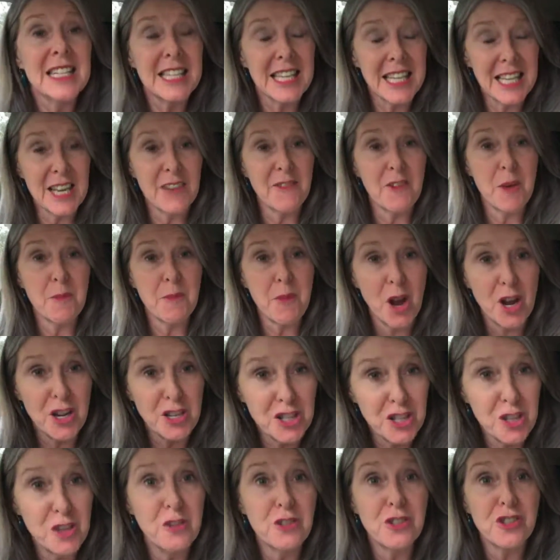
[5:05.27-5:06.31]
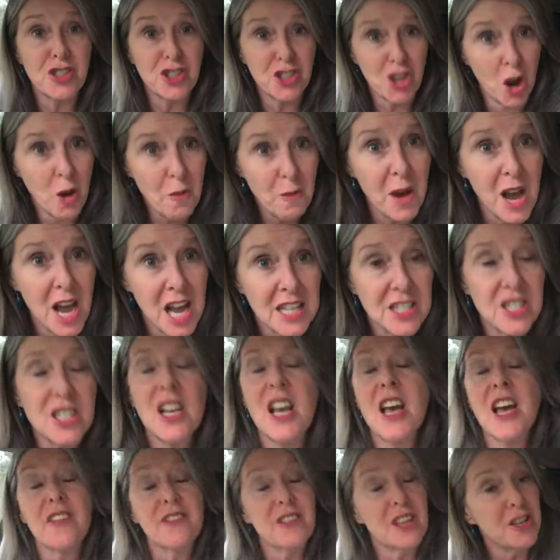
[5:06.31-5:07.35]
to give up on you so much
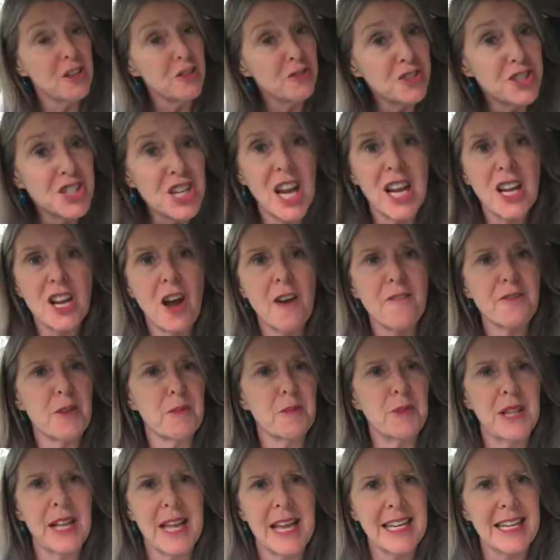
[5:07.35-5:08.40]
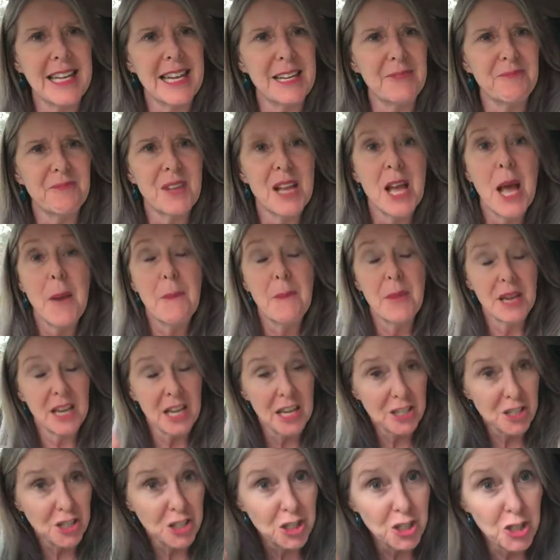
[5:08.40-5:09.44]
that you check off the planet
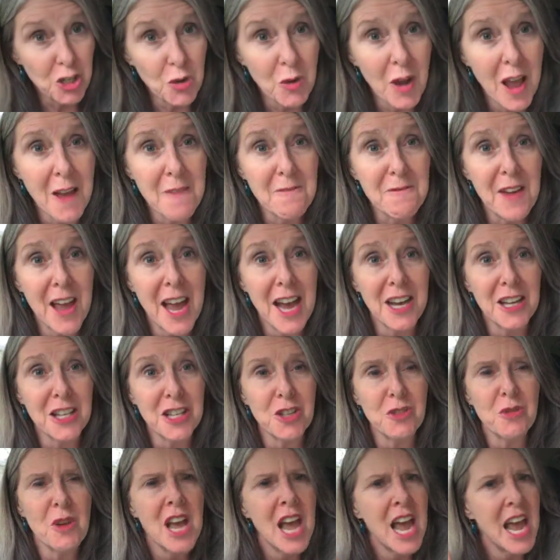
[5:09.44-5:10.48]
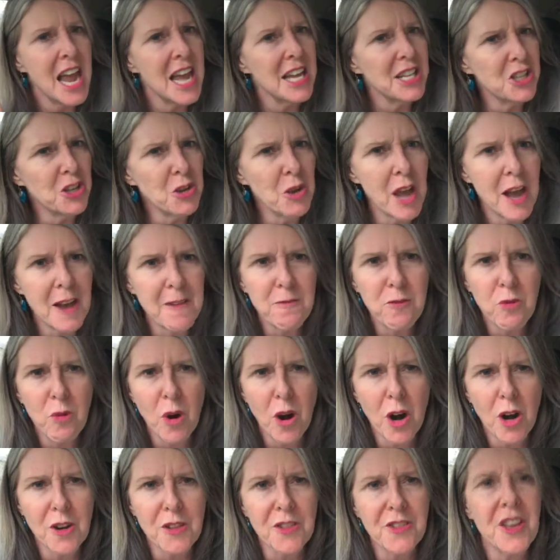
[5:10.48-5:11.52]
because you have value and you have
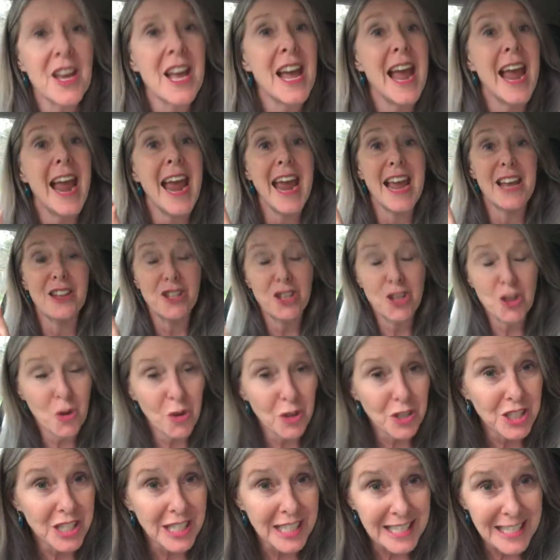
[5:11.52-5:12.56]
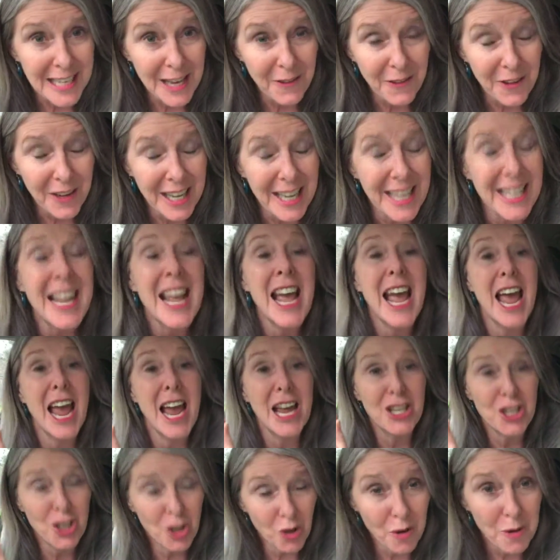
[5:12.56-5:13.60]
worth and you are significant
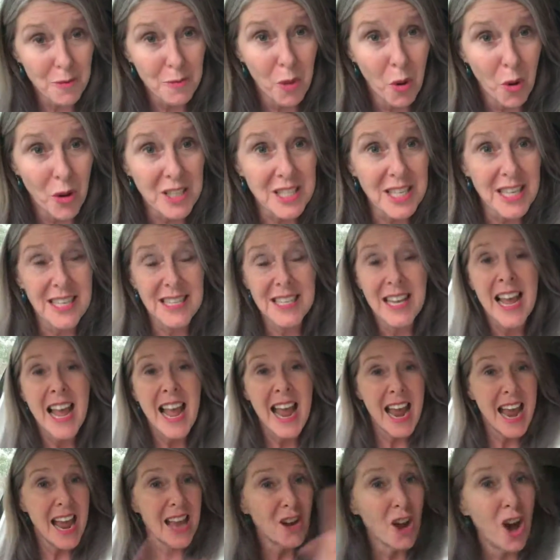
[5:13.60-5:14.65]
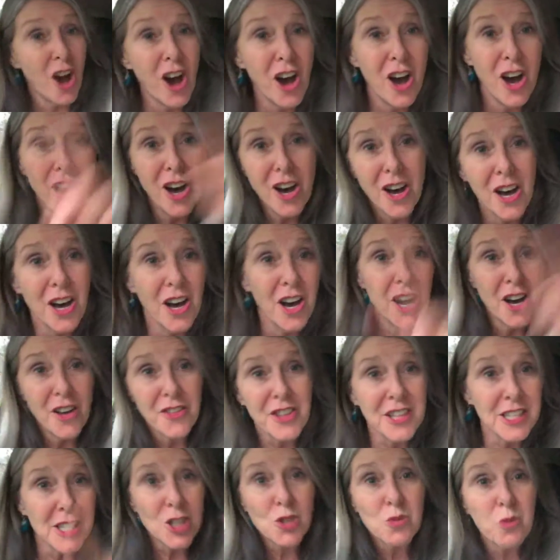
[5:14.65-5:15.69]
and you're important and all
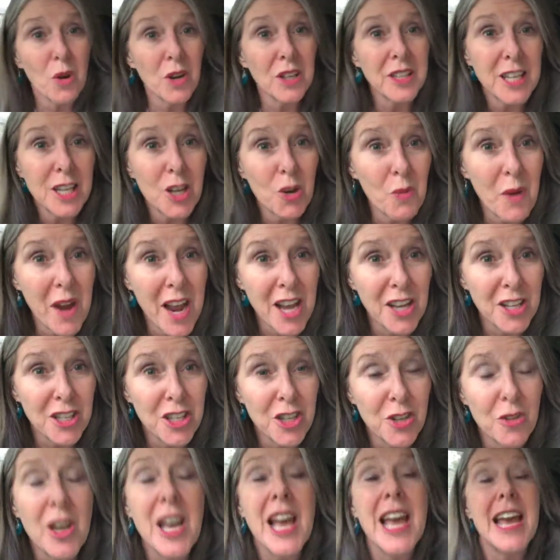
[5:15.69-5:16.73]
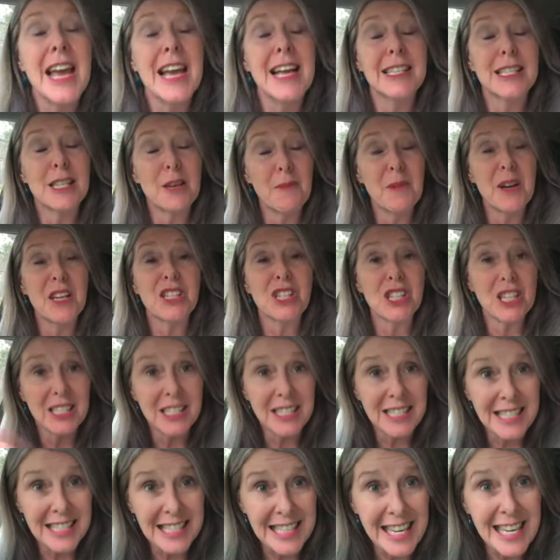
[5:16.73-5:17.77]
this swirling around you is a bunch of
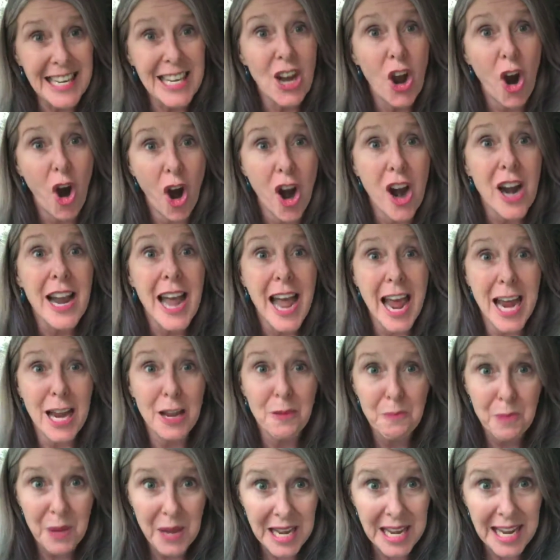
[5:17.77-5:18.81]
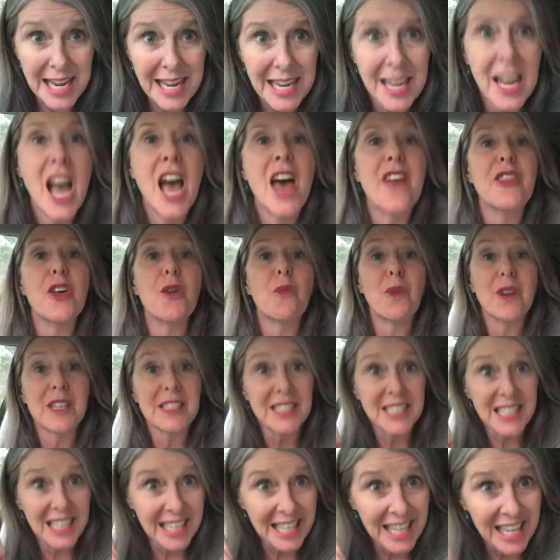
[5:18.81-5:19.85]
CRAP that
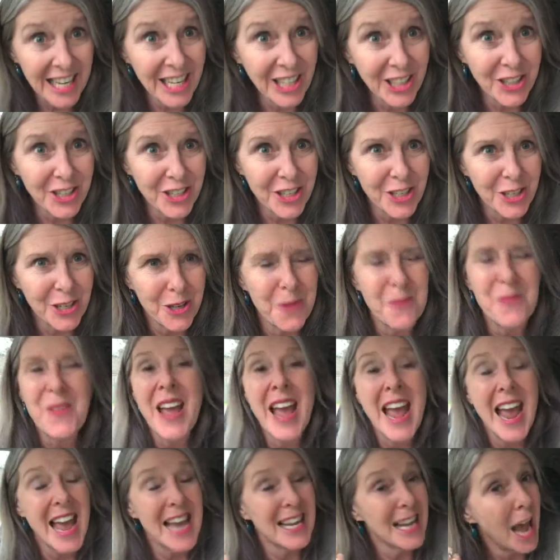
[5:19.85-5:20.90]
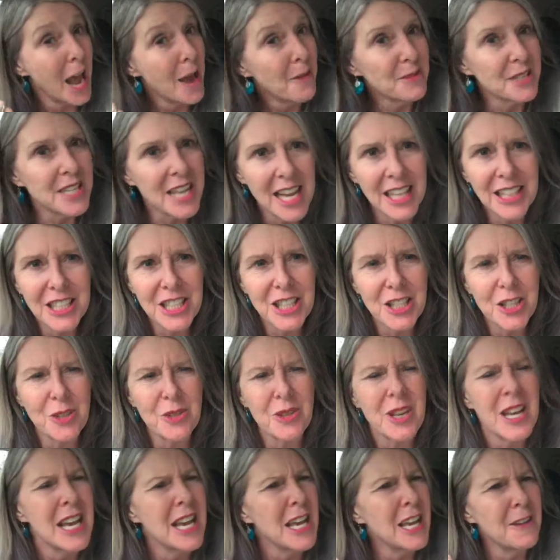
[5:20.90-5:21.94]
wants to kill you. And I'm telling
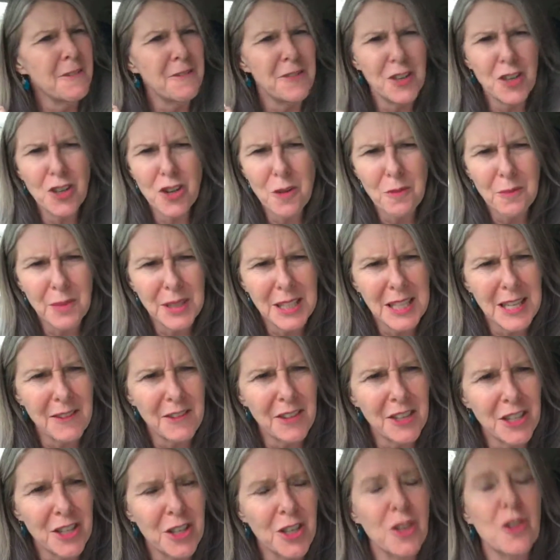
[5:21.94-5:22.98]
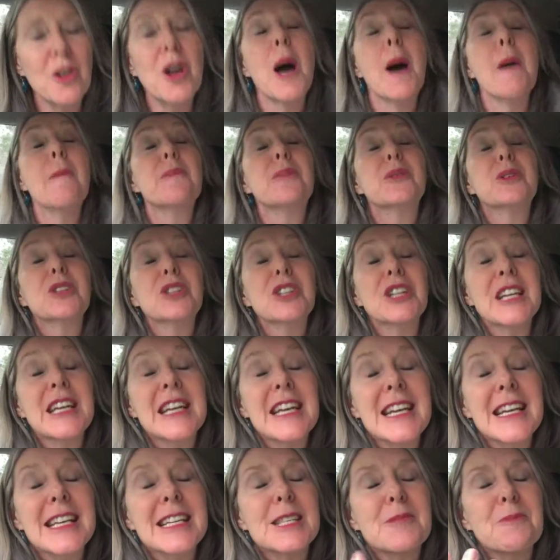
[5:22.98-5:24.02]
you, if you don't believe in you,
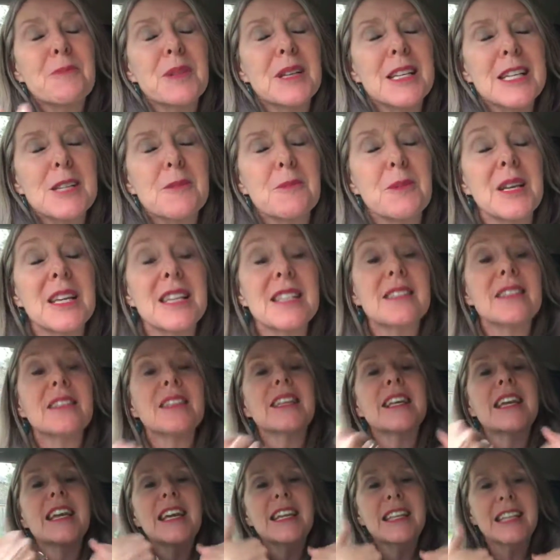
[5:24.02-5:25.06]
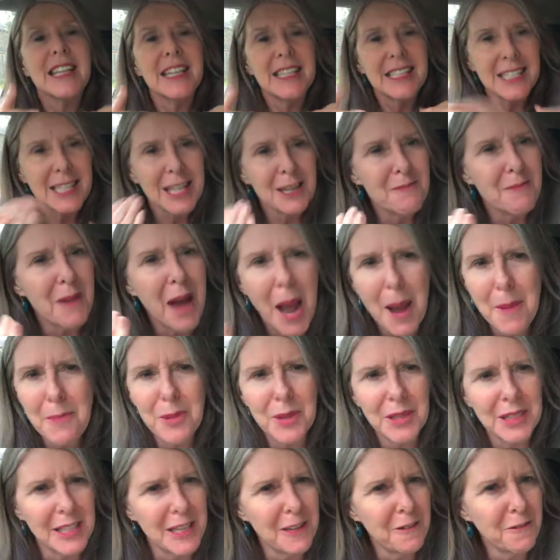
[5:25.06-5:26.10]
please, please, please lean into my
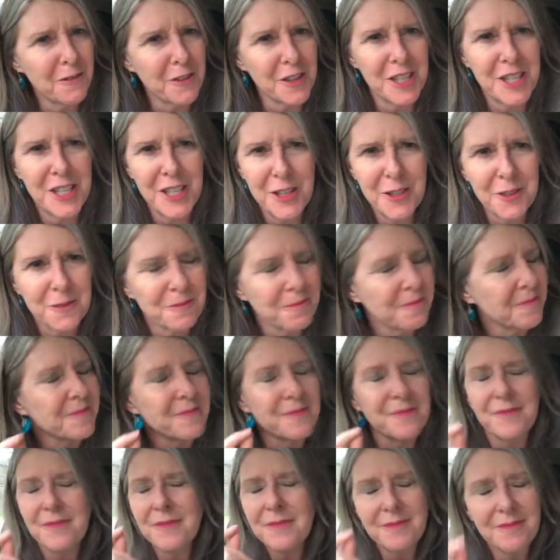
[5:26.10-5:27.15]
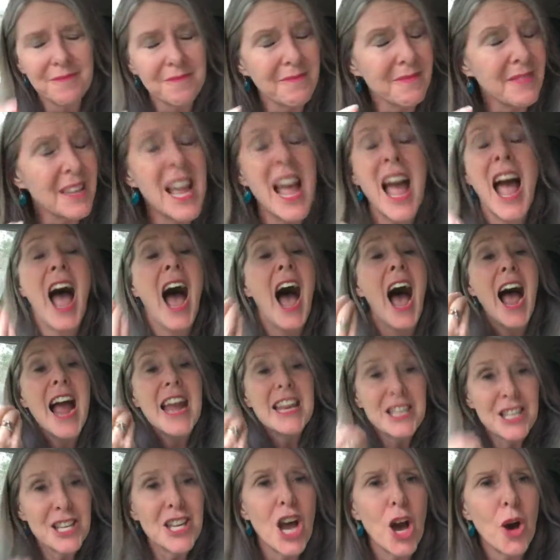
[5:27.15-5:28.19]
belief for you.
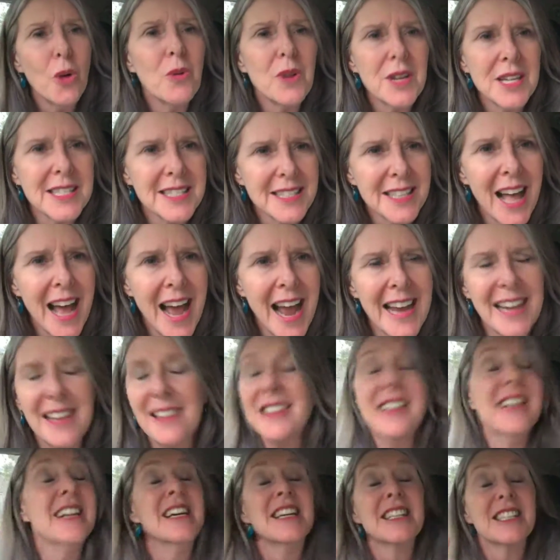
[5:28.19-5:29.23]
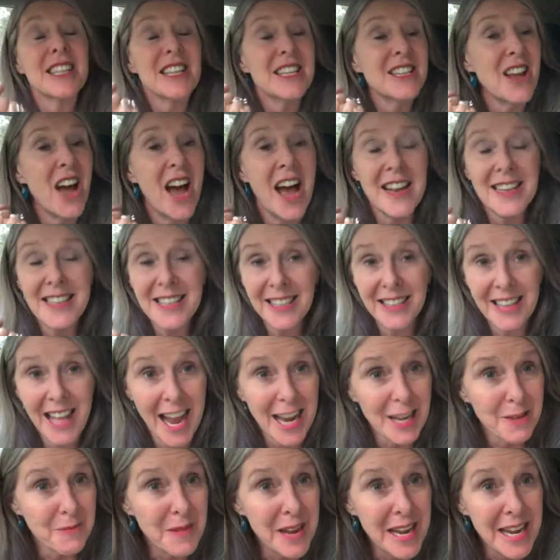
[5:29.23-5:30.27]
I know what it's like to not to
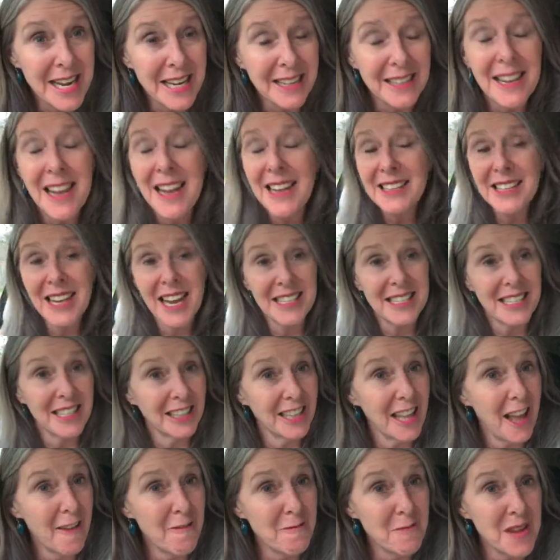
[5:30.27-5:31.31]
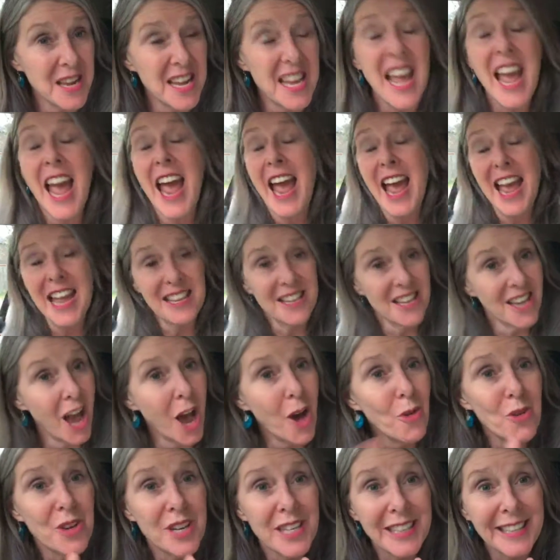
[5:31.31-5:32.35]
like me, not to love me, and
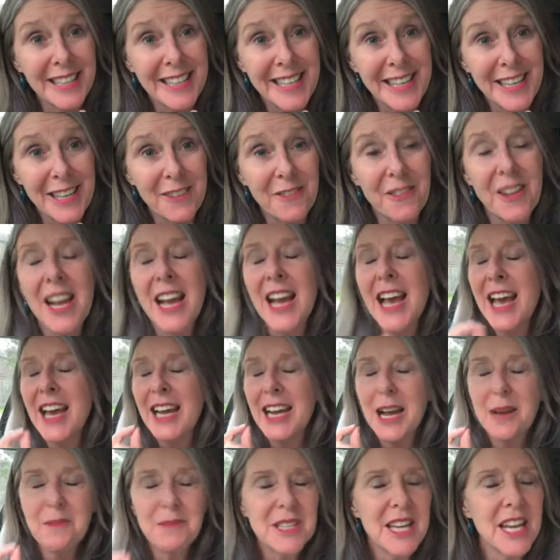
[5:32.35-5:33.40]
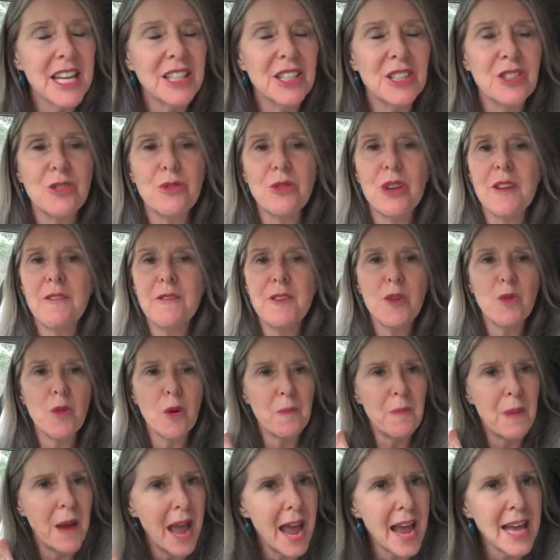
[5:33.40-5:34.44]
not want to live. And I'm telling you, if you
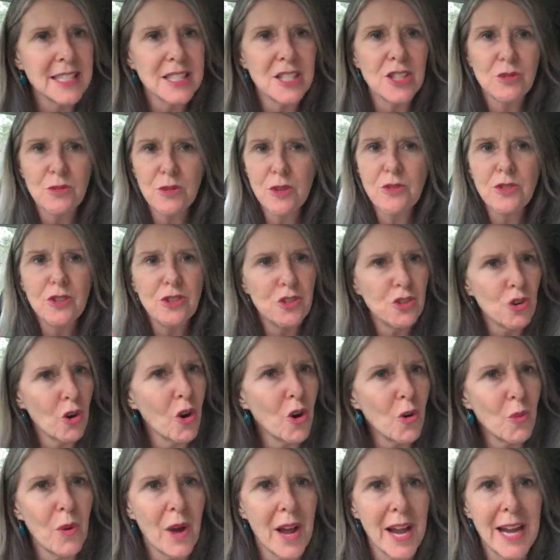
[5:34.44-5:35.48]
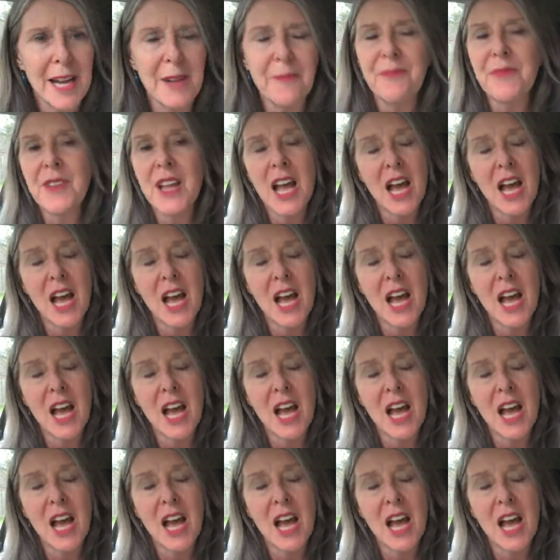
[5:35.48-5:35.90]
will pass through the doorway